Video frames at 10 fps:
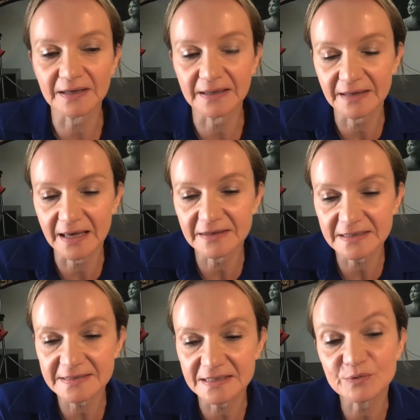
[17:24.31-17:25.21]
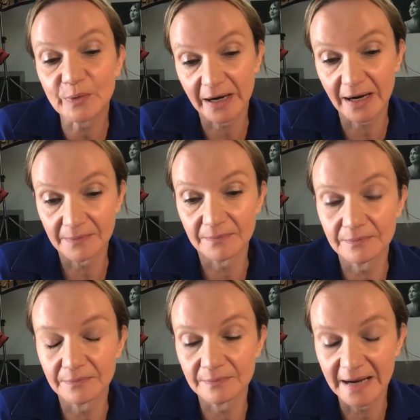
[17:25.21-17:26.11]
And this is where
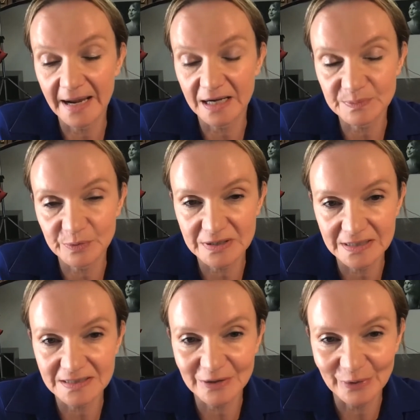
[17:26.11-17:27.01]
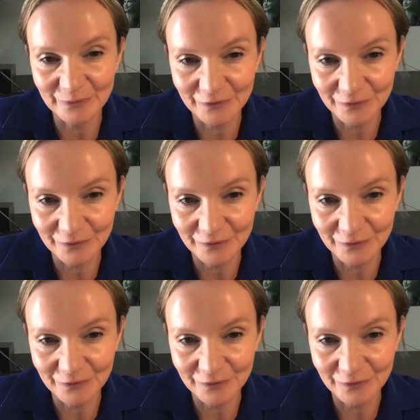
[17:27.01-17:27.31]
my expertise come